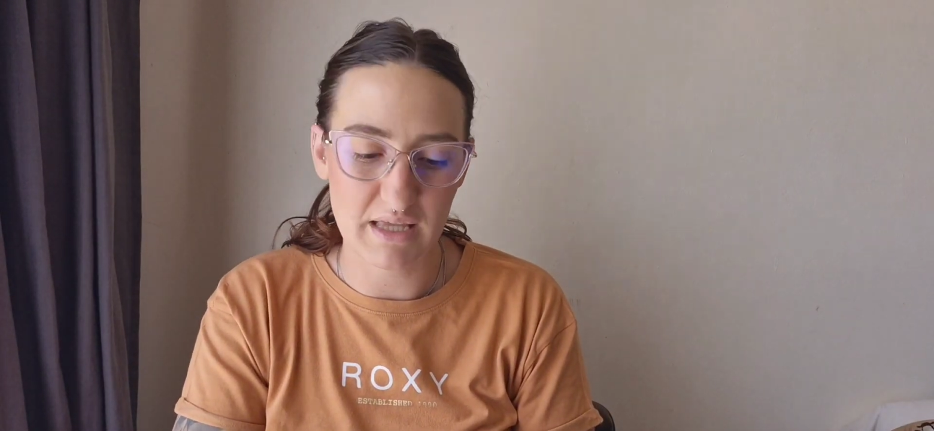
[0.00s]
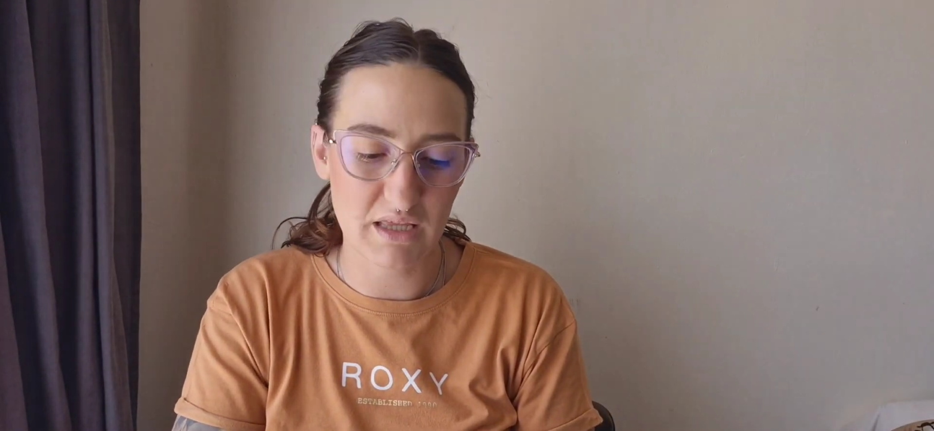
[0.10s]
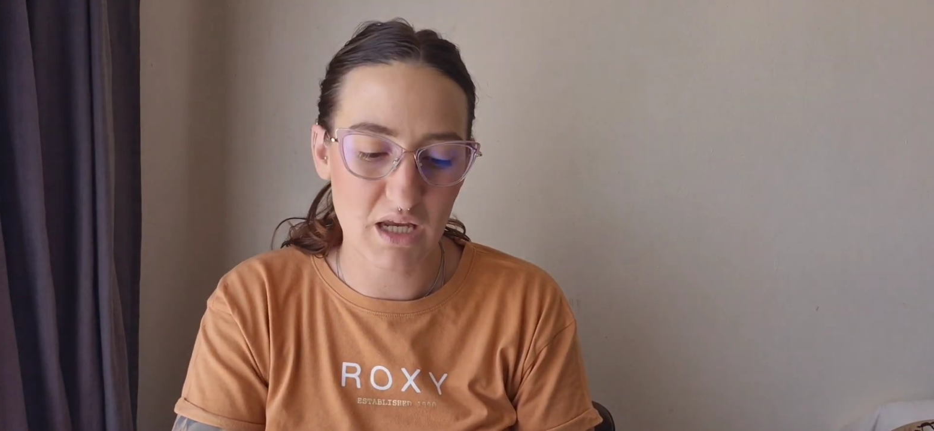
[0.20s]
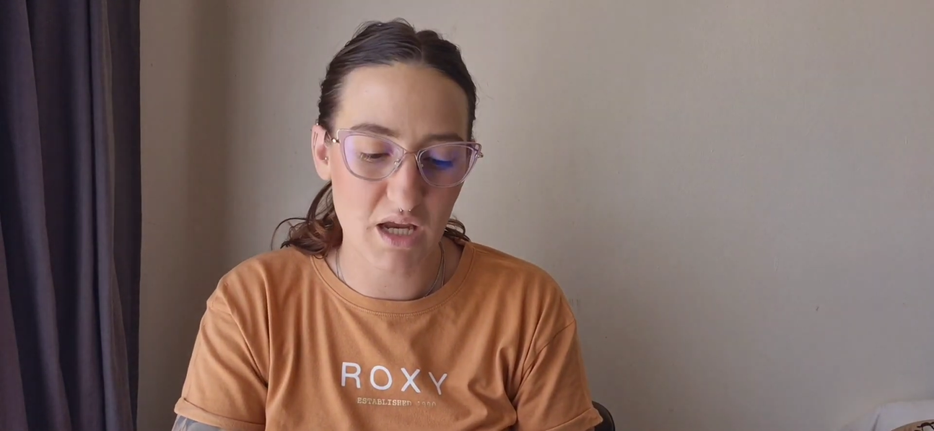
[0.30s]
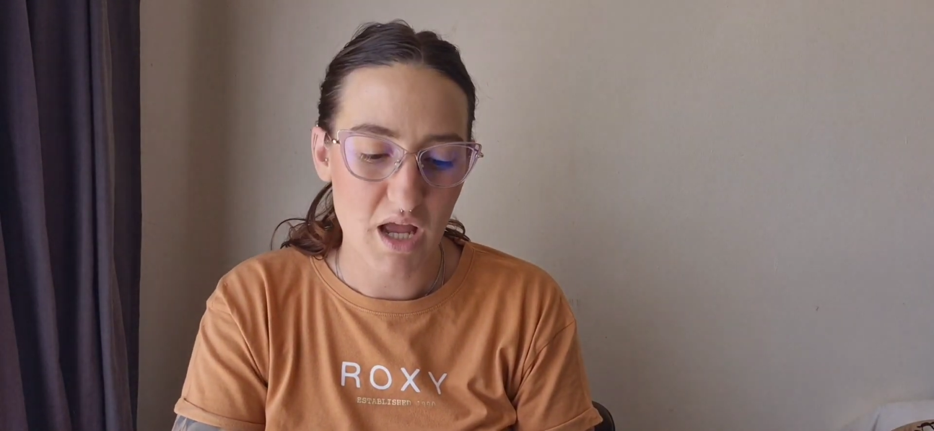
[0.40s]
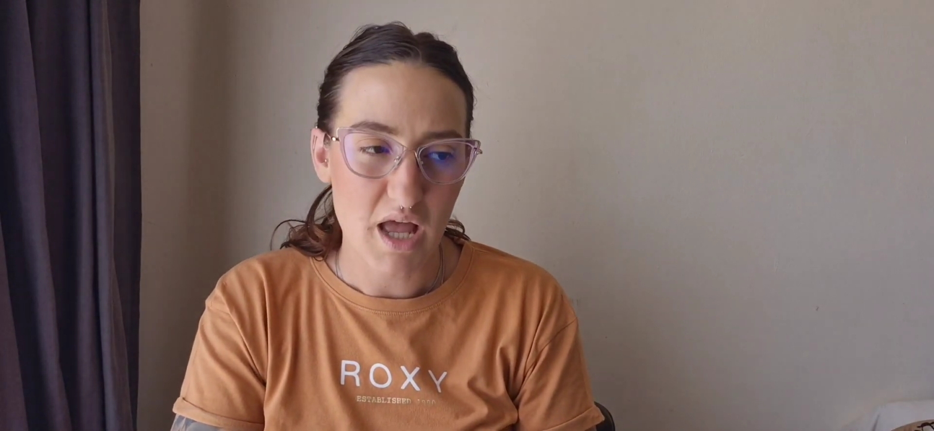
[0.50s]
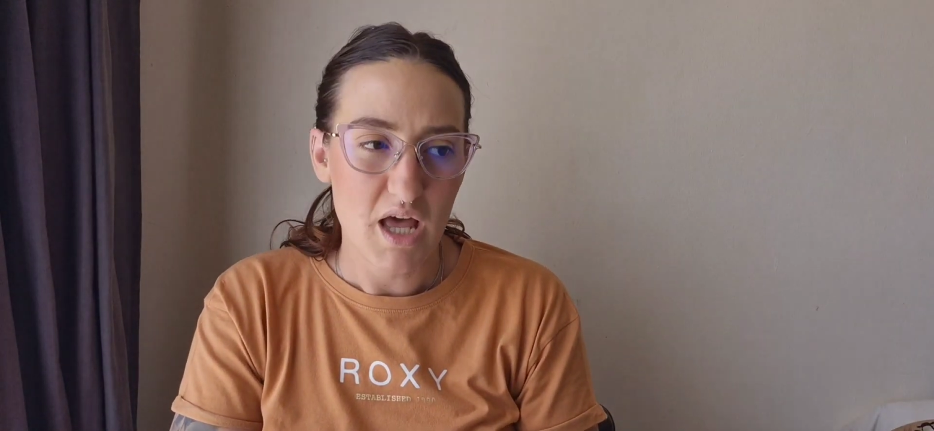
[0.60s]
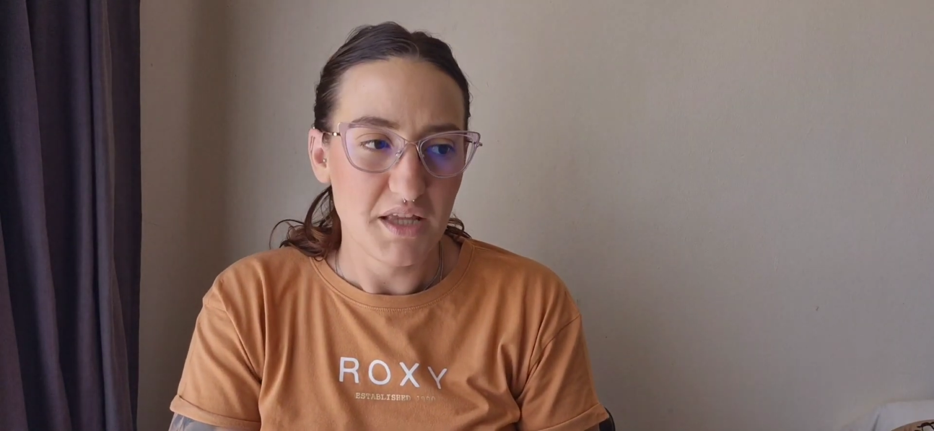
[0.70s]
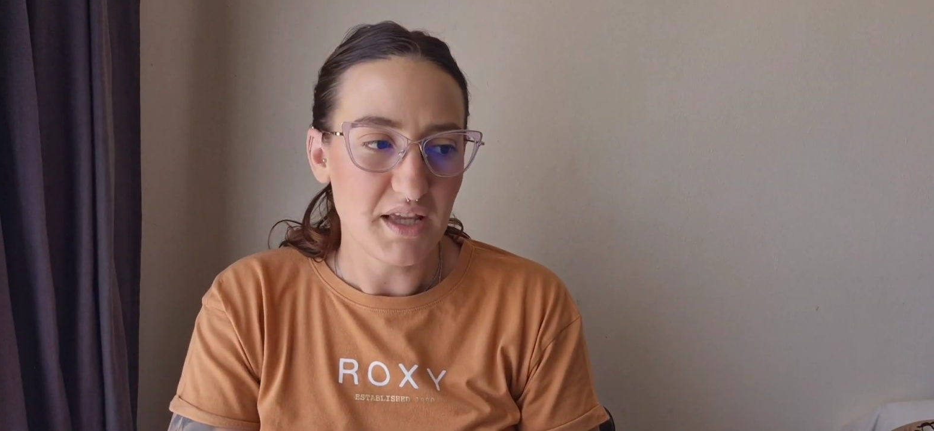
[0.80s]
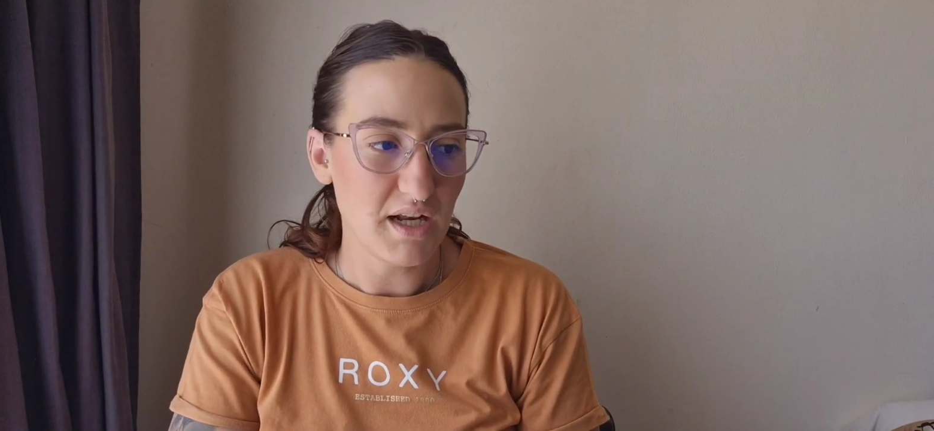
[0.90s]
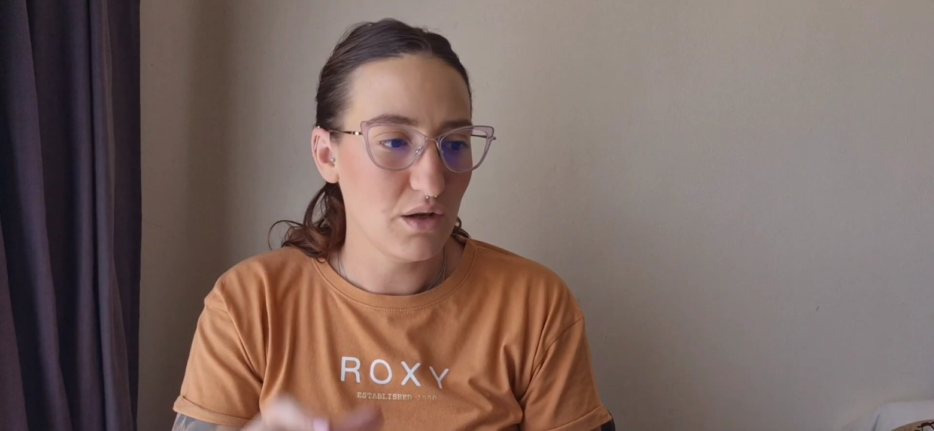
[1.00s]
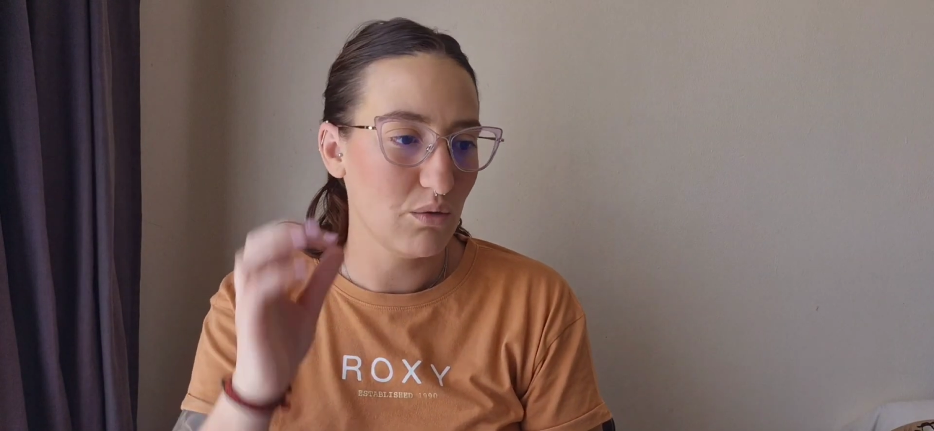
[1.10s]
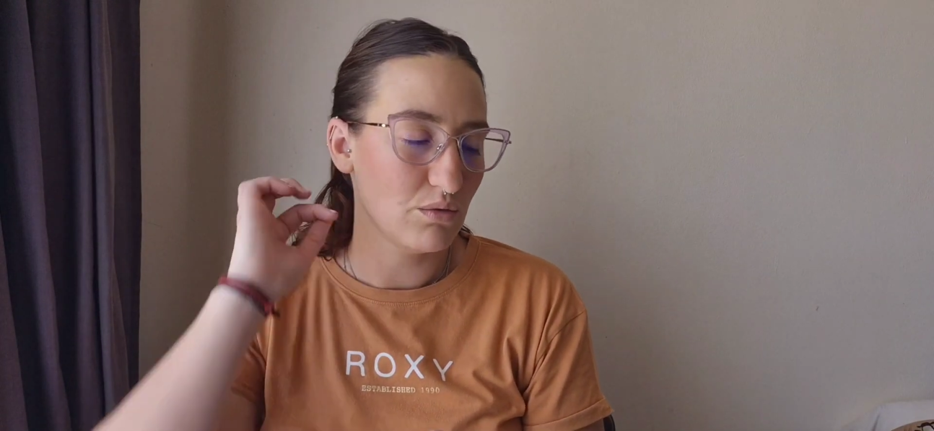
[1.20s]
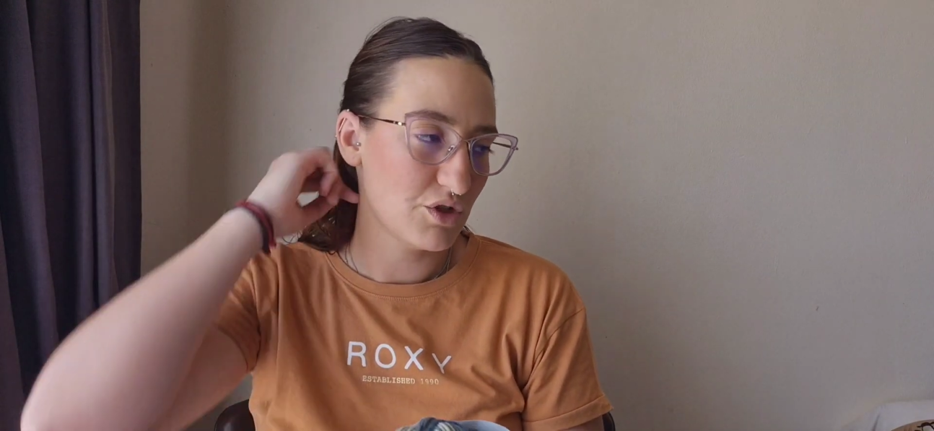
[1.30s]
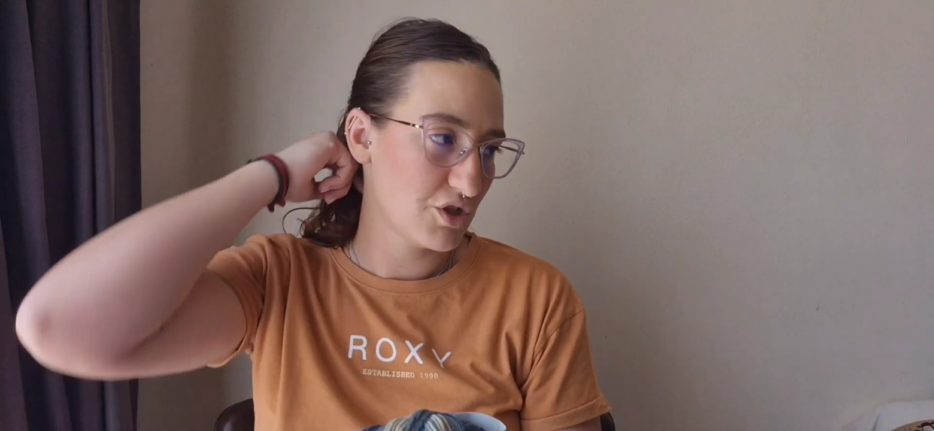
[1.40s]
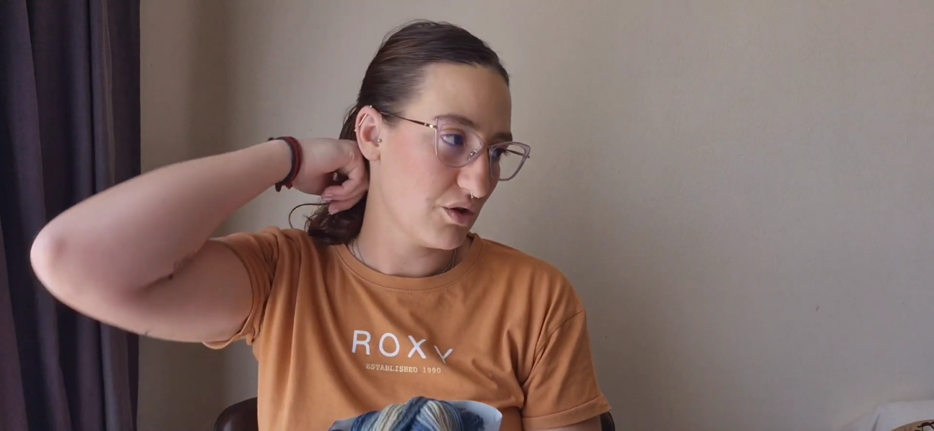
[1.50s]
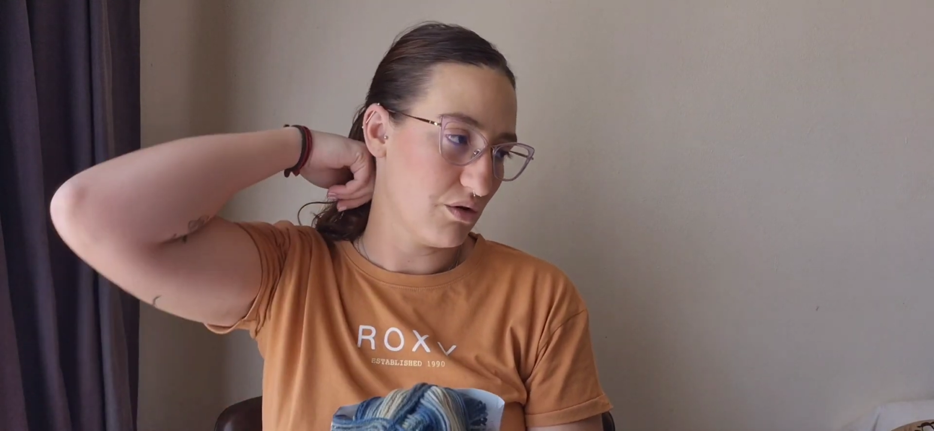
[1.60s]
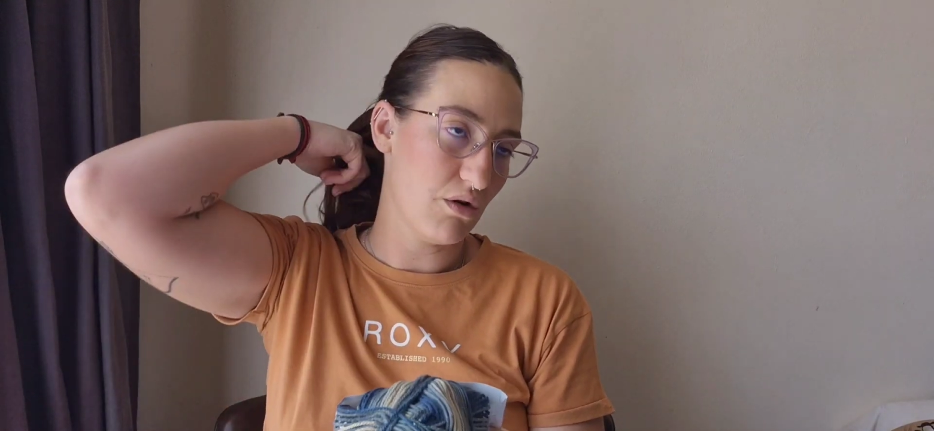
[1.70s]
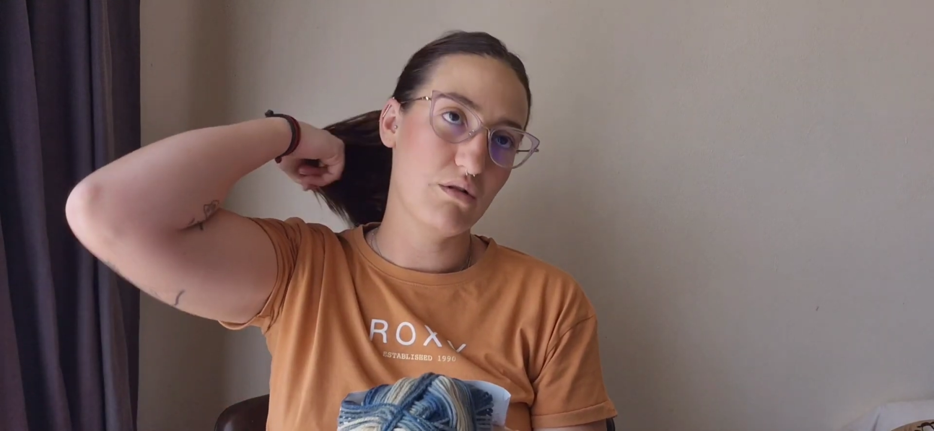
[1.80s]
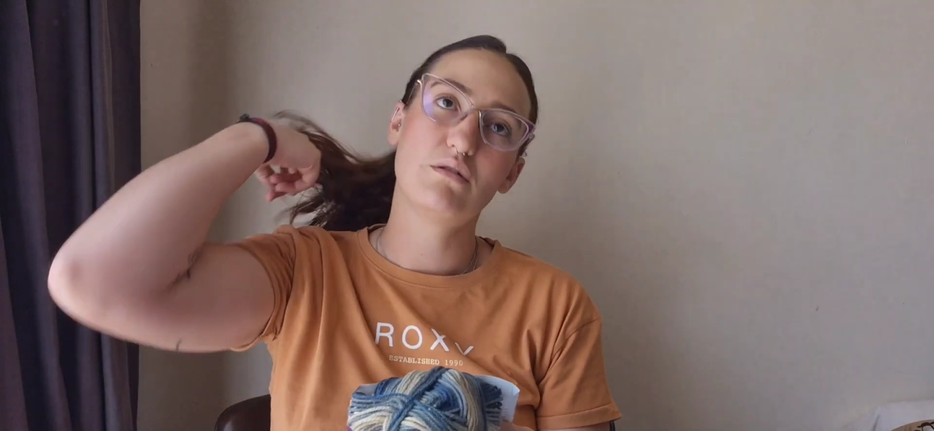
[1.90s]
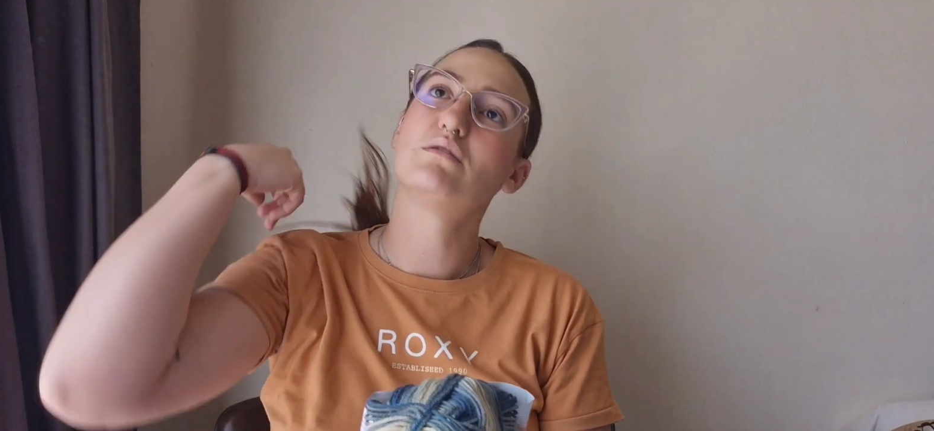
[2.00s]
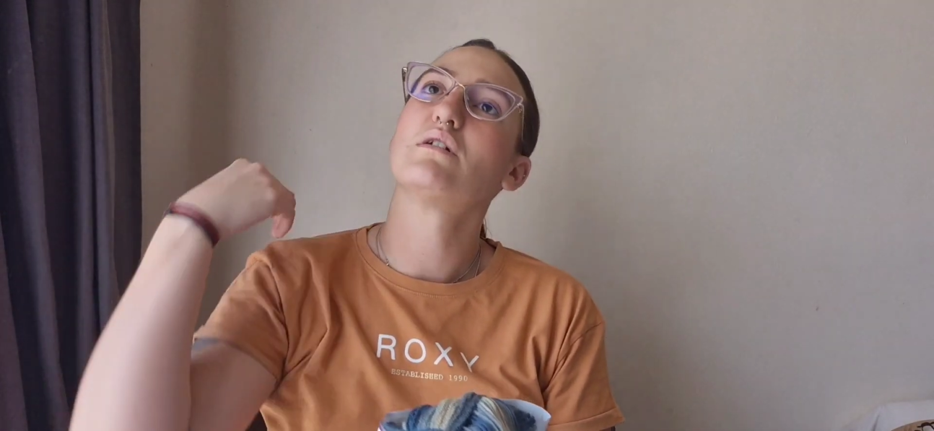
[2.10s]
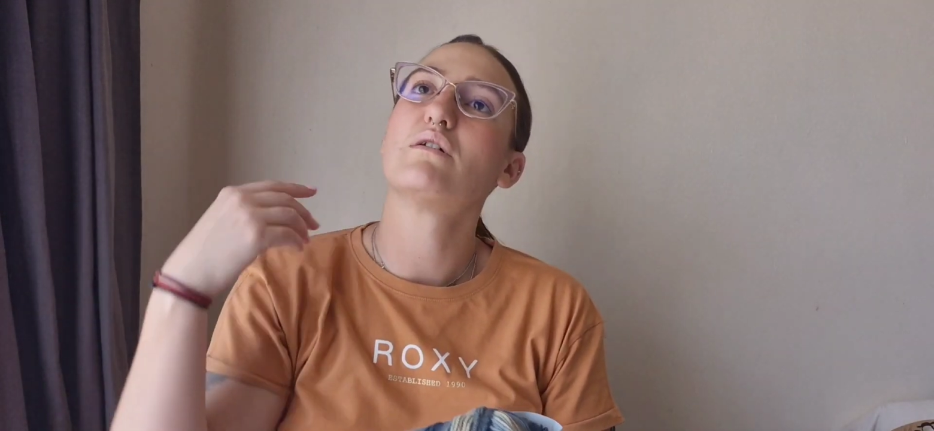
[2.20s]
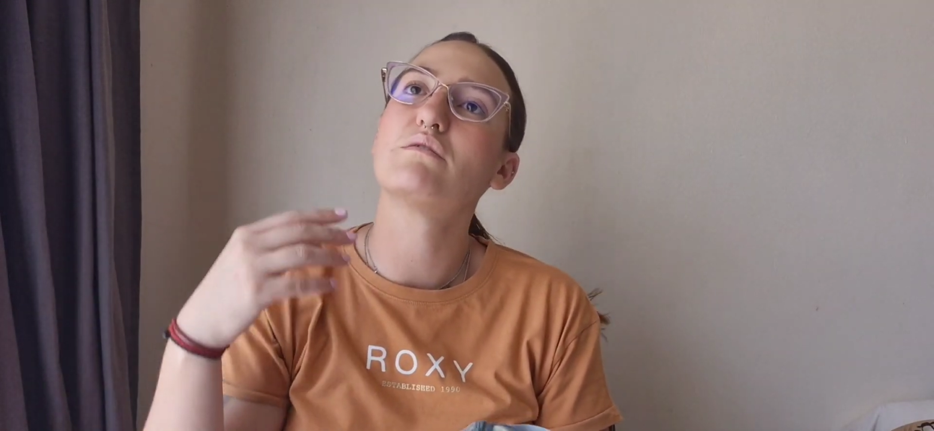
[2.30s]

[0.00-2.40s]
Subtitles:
I think they launched a whole